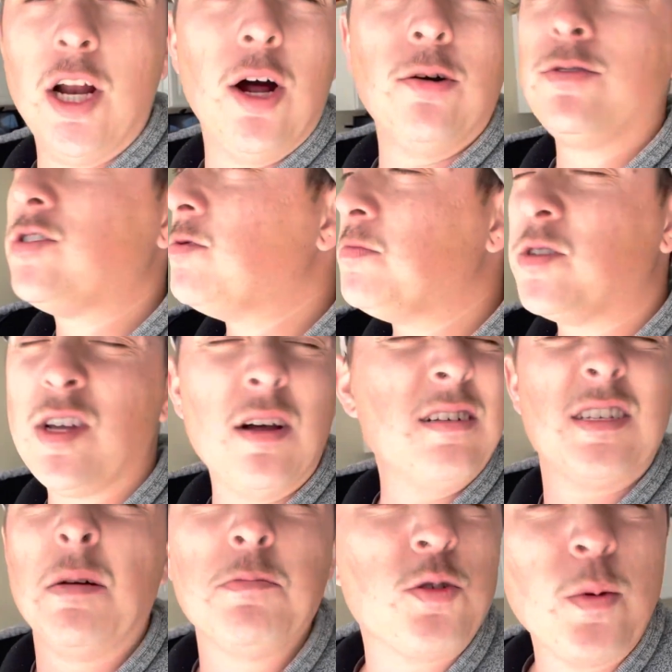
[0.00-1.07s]

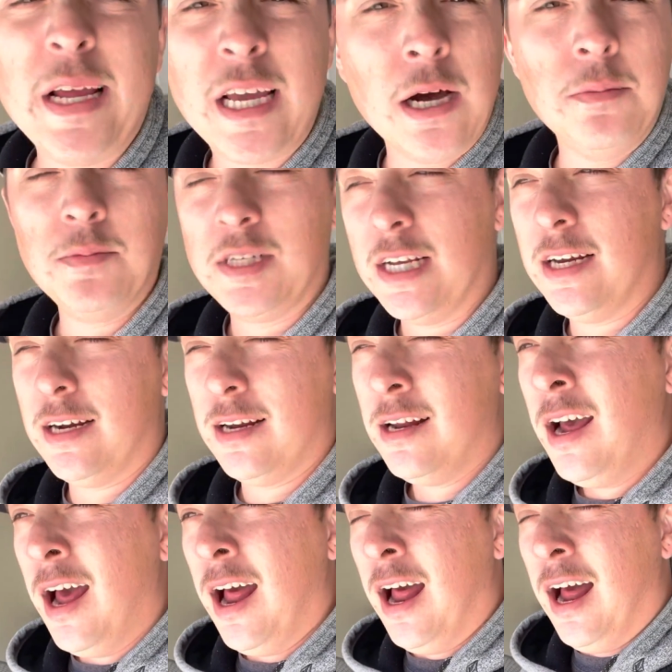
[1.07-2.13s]
something sweet comes in, and
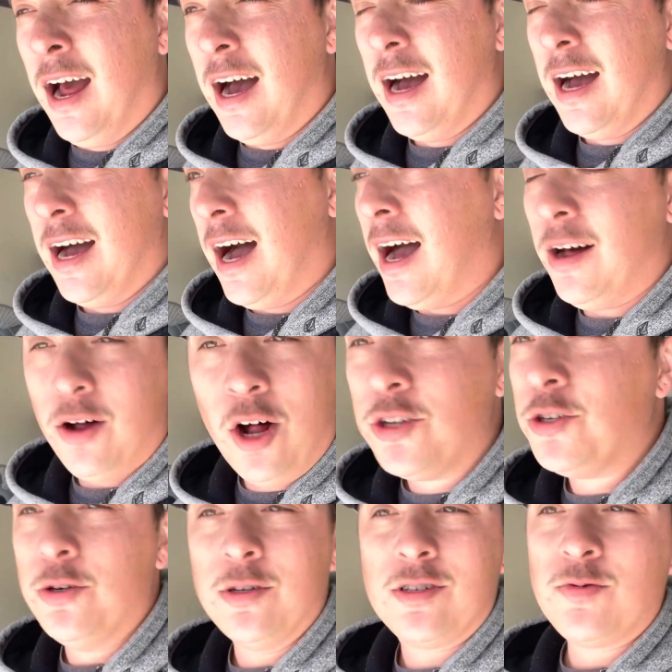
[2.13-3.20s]
I'll
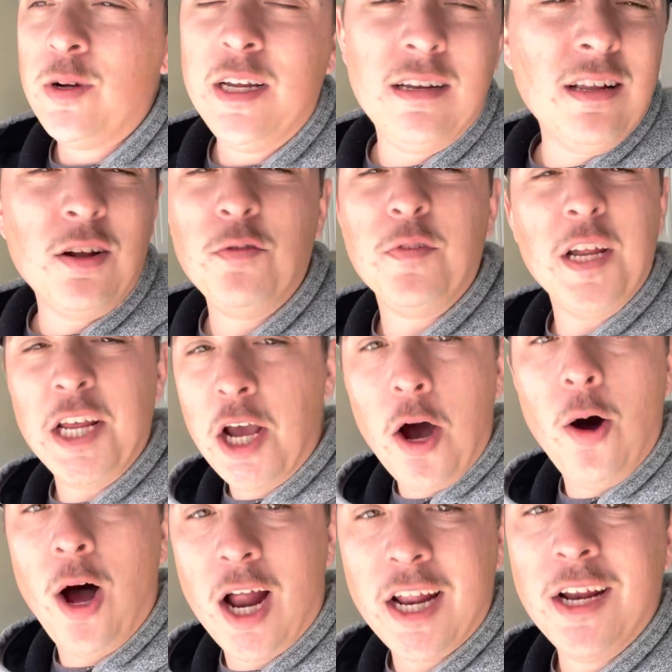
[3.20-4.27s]
do a sweet little
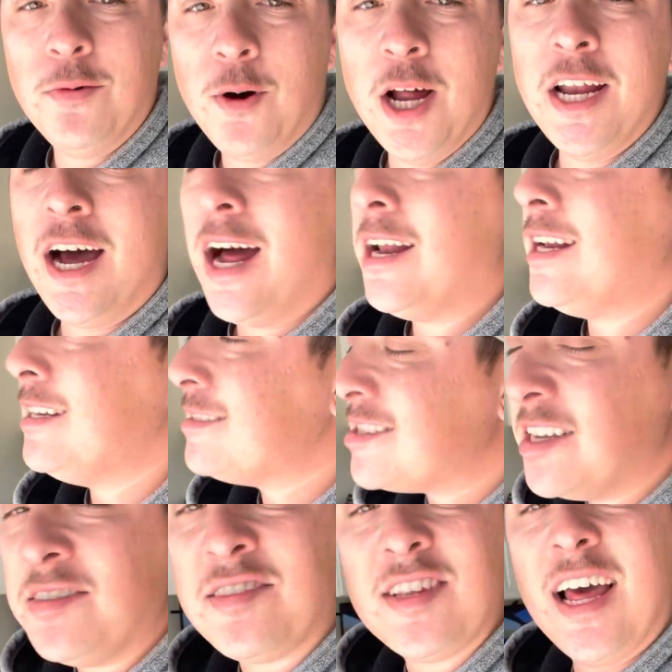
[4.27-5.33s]
video on it and whatnot.
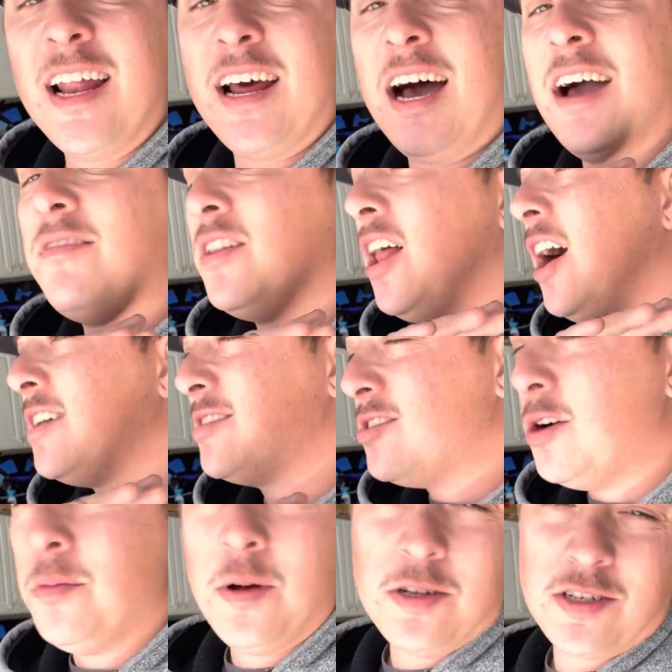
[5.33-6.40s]
Since then, I've lost
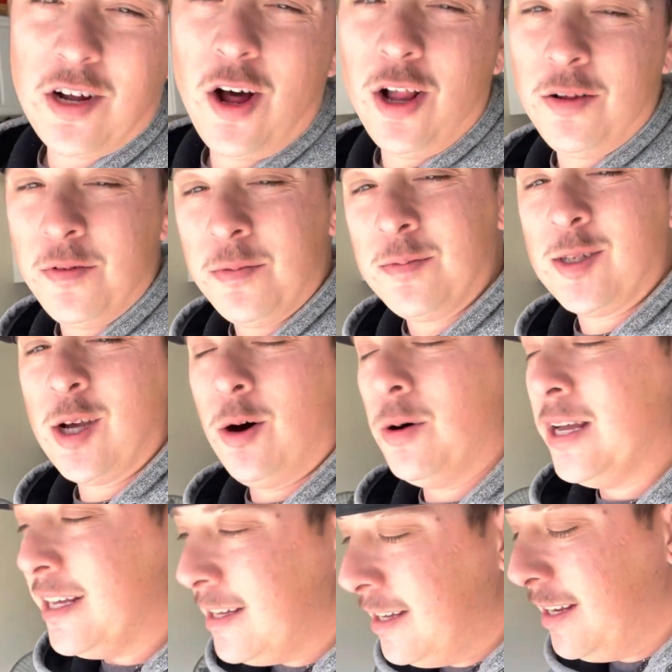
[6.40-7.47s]
almost all of them.
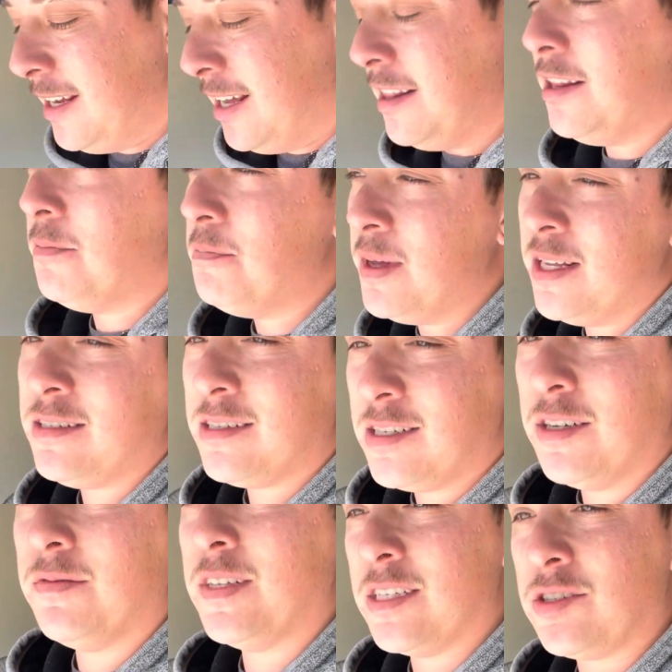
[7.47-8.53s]
So in the midst
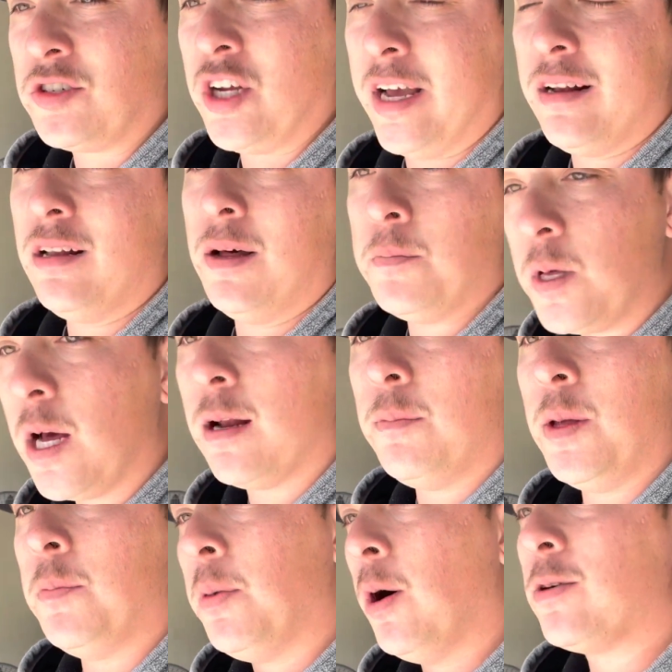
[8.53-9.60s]
of this channel, I'm gonna
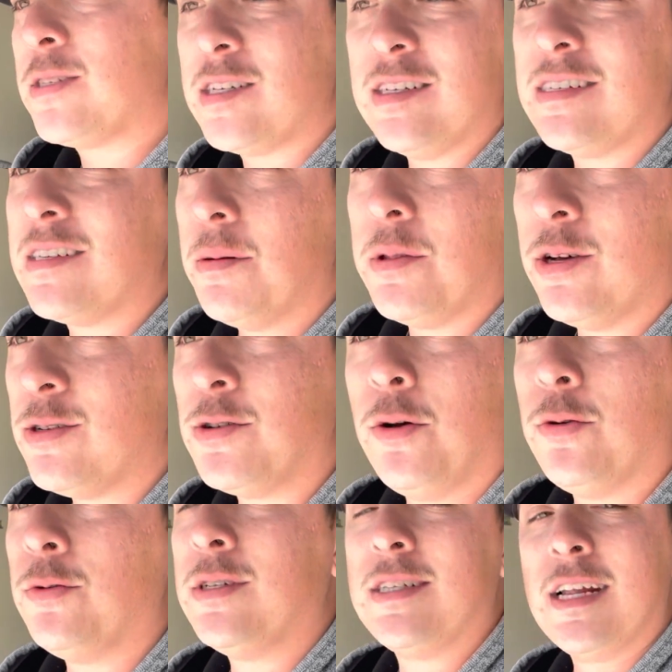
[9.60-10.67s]
be posting some of those
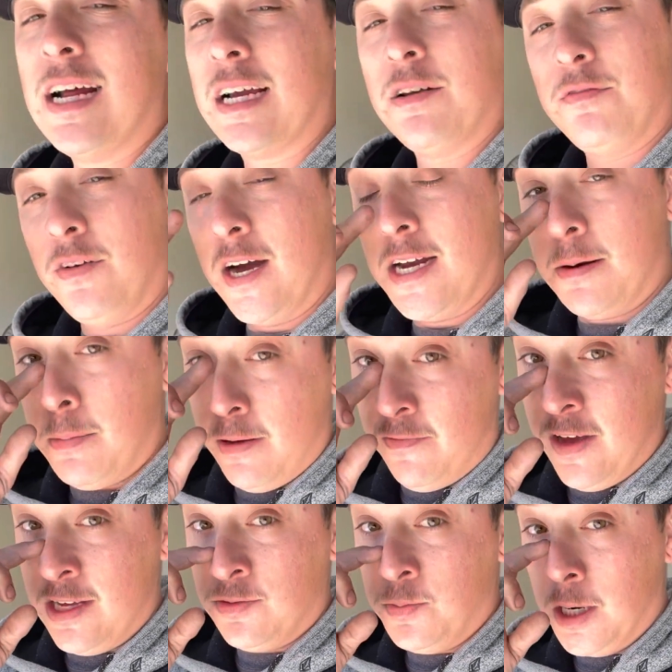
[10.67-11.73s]
old ones that I can find on my
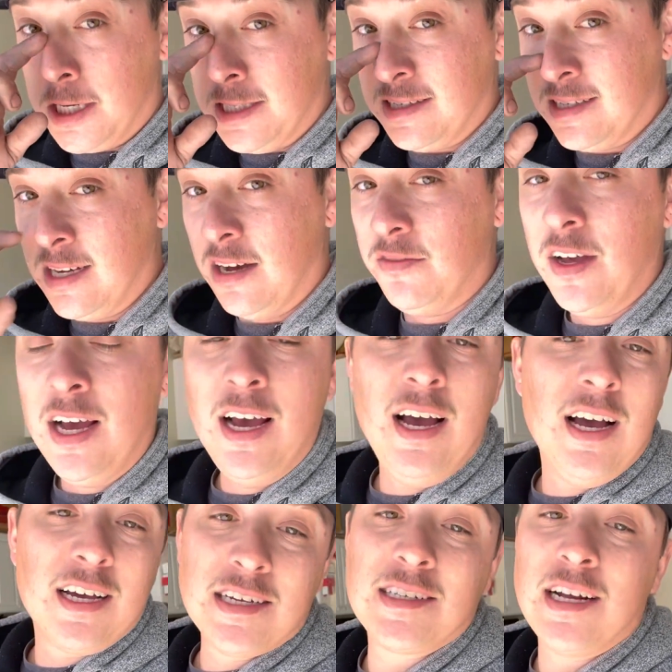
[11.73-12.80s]
Facebook and stuff,
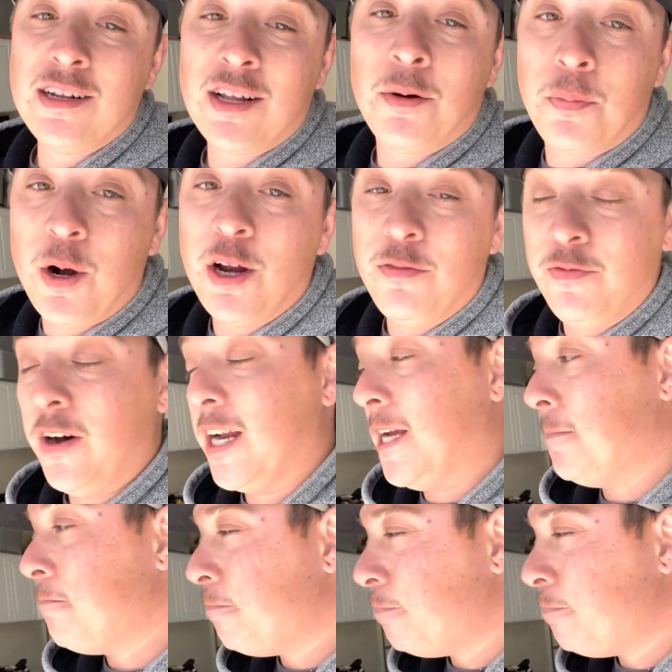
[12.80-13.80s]
because they're pretty funny.